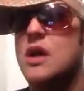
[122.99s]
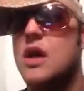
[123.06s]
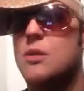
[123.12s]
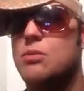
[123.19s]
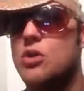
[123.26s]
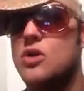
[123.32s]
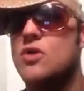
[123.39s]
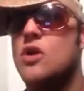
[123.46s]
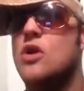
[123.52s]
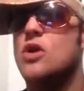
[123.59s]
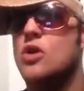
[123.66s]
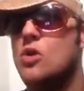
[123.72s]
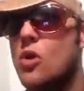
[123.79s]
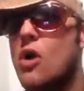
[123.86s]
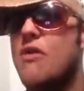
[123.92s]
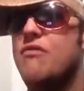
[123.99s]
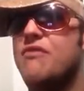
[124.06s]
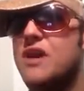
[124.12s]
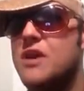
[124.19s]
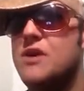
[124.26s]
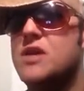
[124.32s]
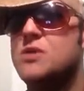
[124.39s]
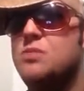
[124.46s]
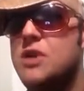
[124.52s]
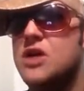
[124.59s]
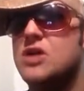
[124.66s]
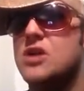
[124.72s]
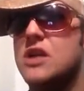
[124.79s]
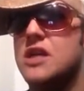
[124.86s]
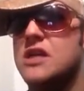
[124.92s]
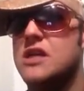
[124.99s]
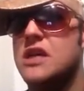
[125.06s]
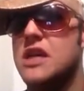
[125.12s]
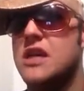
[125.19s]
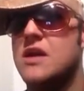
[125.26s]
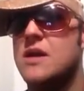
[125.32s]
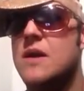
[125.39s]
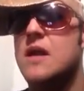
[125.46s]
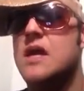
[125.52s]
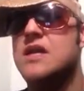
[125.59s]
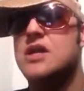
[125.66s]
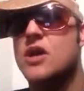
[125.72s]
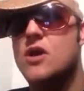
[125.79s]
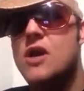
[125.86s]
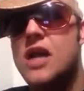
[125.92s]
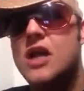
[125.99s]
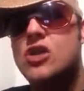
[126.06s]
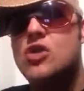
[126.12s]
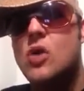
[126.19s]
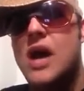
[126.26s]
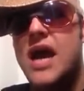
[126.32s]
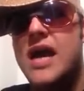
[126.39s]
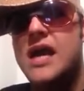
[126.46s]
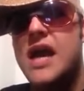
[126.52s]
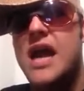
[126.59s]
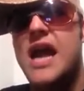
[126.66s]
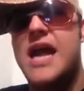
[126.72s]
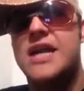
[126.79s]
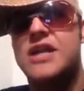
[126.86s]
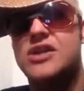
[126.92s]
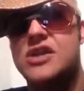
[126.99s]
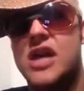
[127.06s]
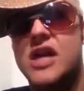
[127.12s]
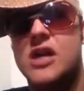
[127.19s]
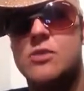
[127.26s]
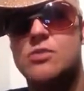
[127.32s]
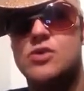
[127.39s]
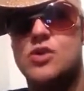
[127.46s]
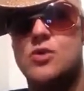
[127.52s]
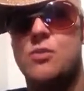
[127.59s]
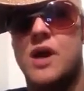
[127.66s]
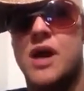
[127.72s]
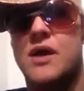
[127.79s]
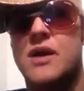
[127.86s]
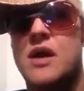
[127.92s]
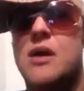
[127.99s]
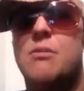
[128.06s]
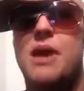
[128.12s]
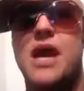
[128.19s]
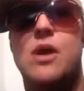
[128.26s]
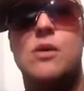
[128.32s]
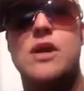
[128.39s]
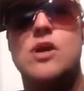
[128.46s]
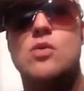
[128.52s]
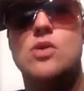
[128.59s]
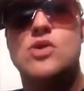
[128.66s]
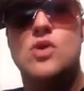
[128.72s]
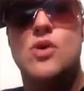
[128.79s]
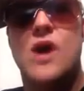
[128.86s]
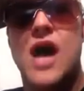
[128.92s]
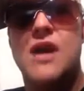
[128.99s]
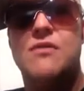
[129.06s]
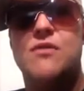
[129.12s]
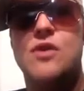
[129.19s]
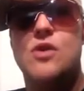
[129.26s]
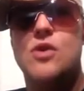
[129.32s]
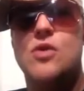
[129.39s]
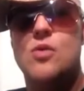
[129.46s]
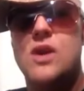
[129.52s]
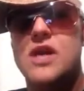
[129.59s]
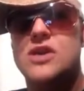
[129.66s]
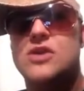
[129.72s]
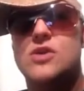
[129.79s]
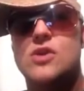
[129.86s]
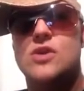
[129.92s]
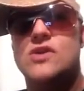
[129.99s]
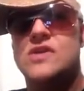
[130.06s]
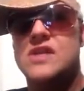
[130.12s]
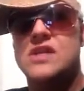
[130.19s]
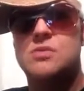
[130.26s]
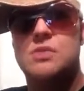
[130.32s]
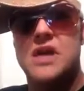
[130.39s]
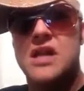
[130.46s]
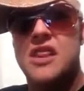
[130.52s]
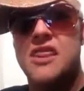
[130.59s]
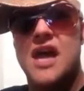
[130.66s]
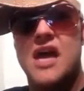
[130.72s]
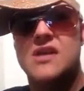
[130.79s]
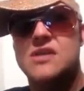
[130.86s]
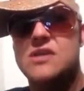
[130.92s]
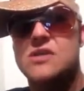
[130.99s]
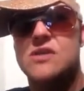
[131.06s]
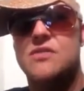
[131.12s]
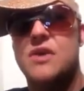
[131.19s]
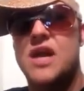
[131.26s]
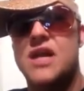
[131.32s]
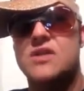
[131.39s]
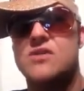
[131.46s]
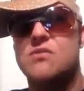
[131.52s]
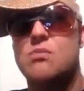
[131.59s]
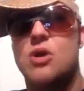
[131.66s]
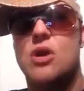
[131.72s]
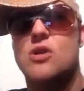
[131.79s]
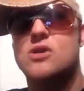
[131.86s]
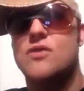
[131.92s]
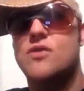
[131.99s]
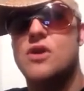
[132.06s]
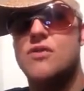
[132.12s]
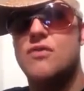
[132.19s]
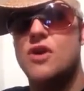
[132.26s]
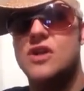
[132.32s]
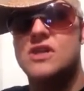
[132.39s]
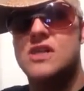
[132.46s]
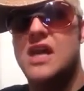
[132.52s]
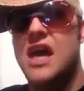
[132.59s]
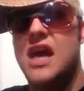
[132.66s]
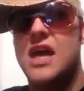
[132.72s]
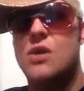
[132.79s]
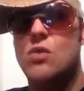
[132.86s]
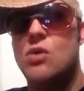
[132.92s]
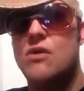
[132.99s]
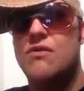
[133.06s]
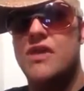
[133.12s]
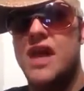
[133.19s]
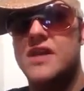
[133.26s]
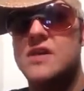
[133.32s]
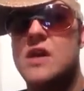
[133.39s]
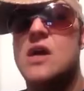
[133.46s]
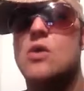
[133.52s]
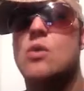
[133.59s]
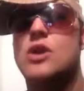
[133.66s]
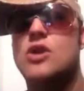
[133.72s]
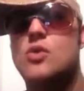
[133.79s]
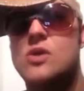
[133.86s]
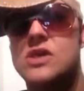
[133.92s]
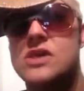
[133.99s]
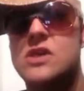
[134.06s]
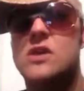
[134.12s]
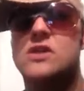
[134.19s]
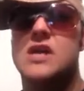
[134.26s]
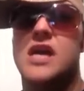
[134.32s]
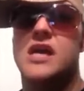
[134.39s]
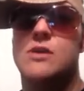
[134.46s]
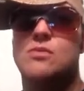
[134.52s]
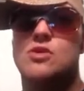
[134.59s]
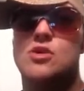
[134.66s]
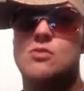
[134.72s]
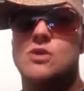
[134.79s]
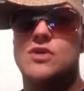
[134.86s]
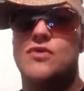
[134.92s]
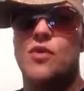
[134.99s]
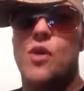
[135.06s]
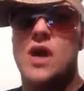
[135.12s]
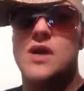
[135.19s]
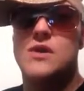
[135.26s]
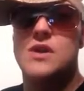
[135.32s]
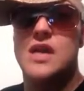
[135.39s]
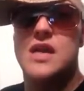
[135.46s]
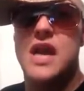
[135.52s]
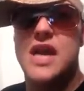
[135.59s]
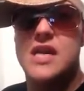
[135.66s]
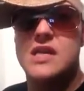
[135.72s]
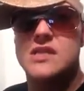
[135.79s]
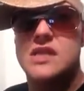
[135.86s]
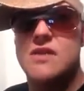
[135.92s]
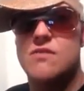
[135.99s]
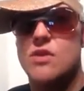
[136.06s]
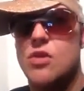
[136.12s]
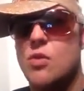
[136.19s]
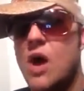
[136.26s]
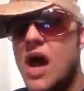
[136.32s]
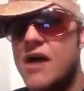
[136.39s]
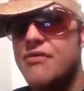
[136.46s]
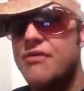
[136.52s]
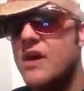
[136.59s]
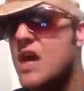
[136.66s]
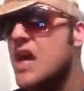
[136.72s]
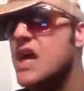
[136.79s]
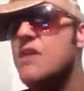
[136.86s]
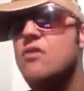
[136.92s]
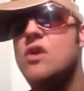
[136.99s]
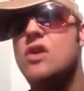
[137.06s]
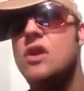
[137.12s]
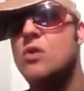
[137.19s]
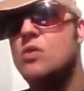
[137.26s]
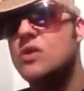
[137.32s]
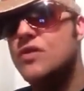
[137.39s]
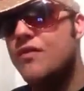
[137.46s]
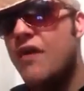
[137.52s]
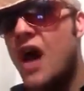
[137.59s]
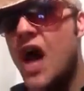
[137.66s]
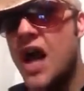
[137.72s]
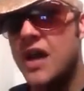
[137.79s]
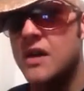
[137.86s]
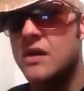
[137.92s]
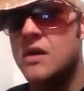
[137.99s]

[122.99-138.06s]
But you are very special indeed. Direct your anger at Jacob Zuma. Back when it was all right for you to wear suits and spend thousands of rands on bottles of Cavassier and all of that, when you were still Jacob Zuma's 487th wife, everything was fine.